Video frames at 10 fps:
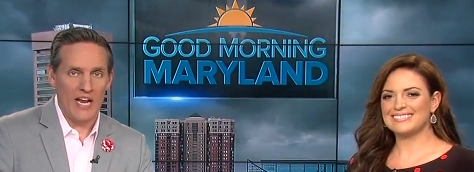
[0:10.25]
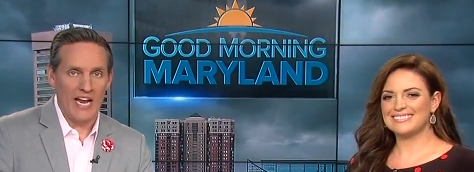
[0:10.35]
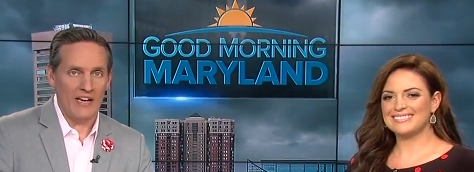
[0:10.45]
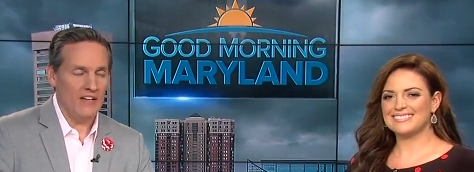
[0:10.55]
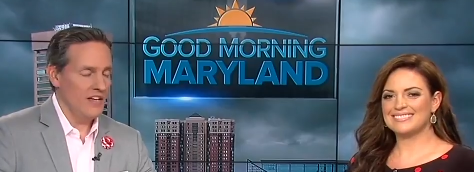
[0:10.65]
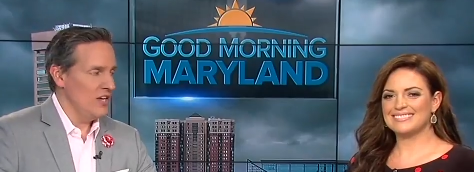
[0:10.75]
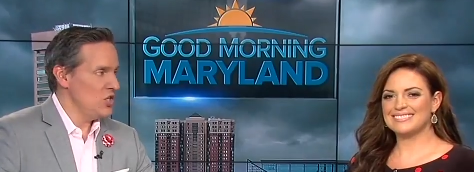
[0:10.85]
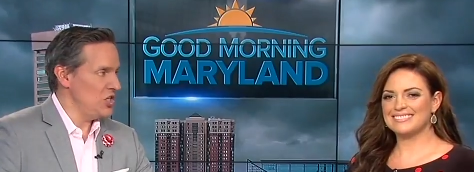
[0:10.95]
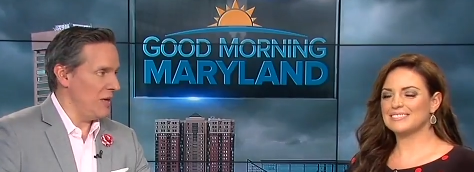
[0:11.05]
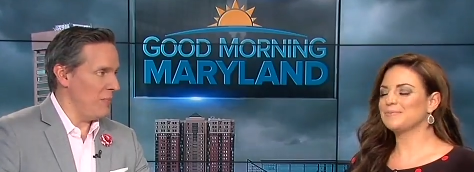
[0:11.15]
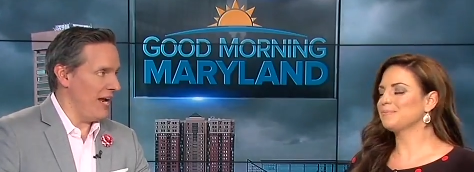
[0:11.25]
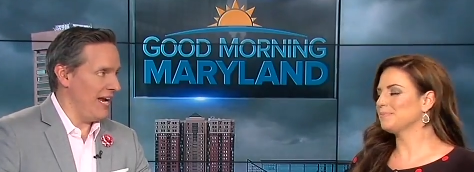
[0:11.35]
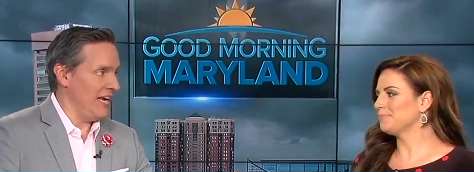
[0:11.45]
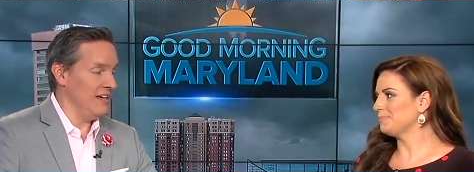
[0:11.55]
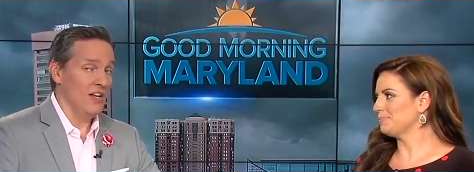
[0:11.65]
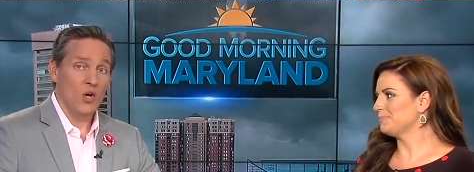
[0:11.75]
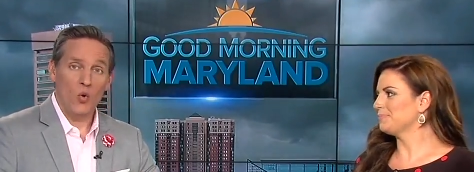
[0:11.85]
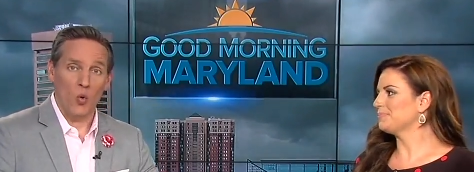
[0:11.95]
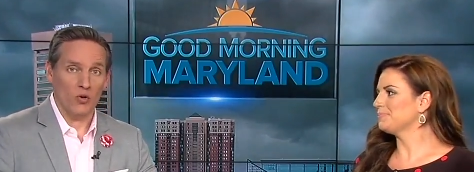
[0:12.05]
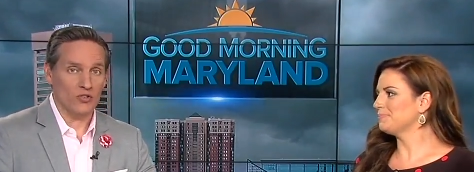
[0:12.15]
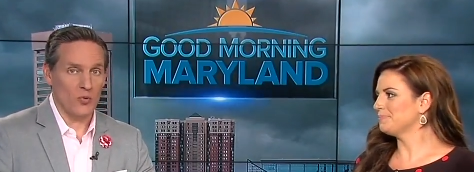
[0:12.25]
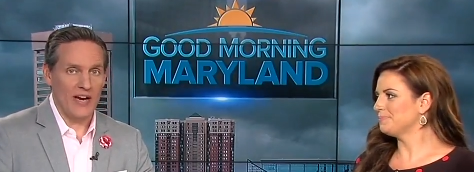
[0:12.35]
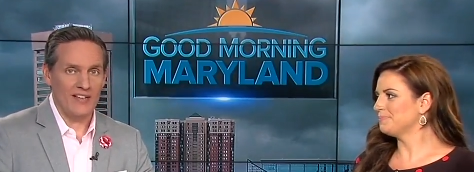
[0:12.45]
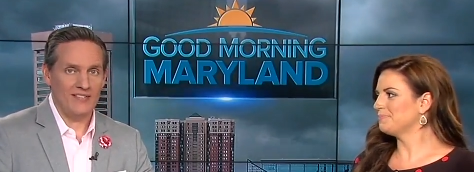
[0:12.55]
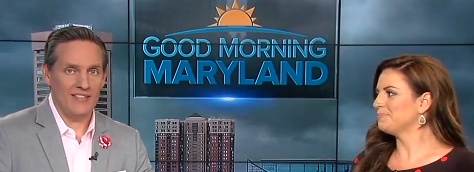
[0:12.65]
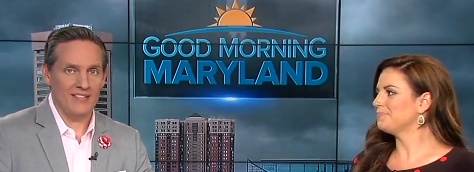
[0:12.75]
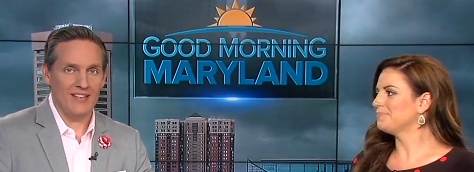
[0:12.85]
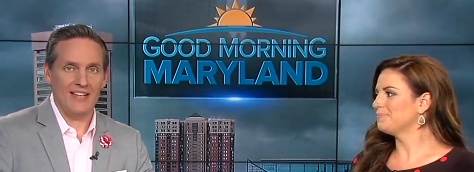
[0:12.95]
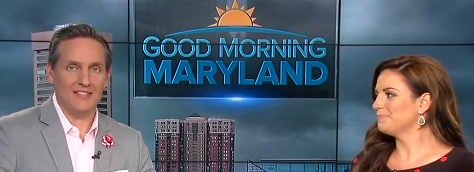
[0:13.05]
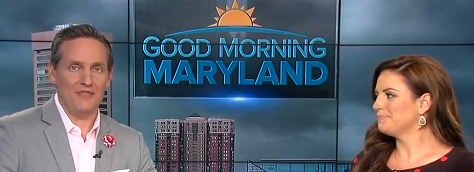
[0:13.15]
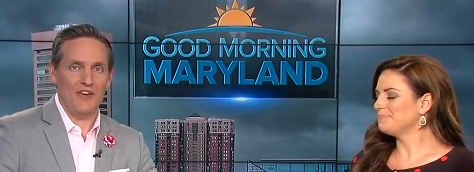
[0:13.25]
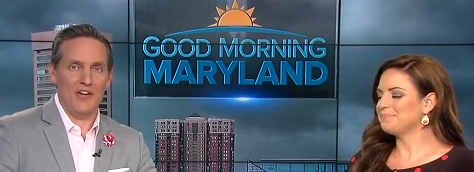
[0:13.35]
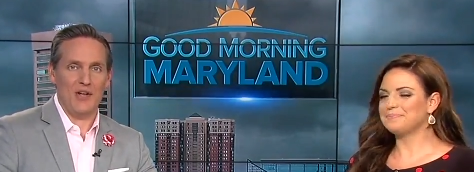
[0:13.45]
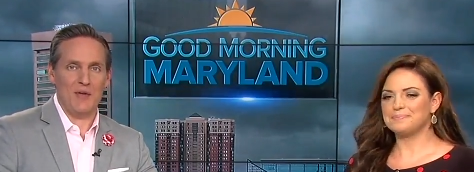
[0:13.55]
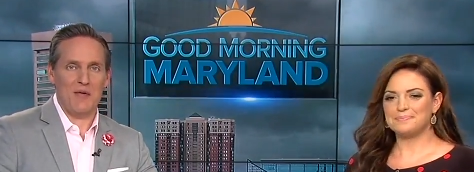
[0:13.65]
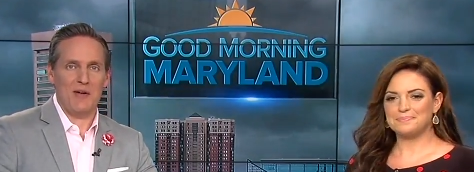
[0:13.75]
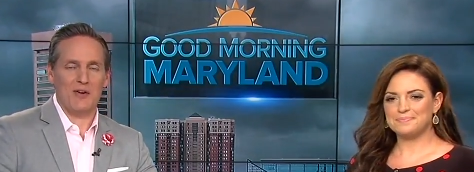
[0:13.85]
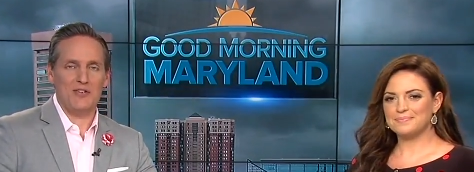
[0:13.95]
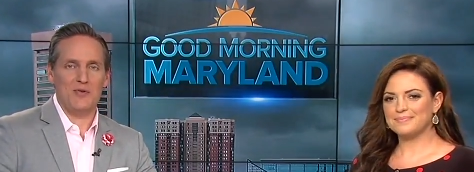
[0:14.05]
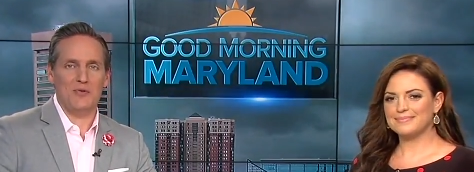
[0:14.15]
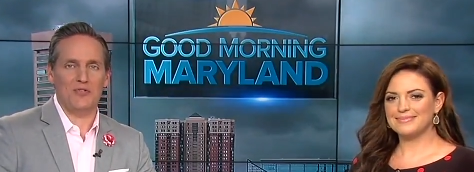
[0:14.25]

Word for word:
Speaker 1: on hand. Champagne, horse races, lots of fun. WMAR2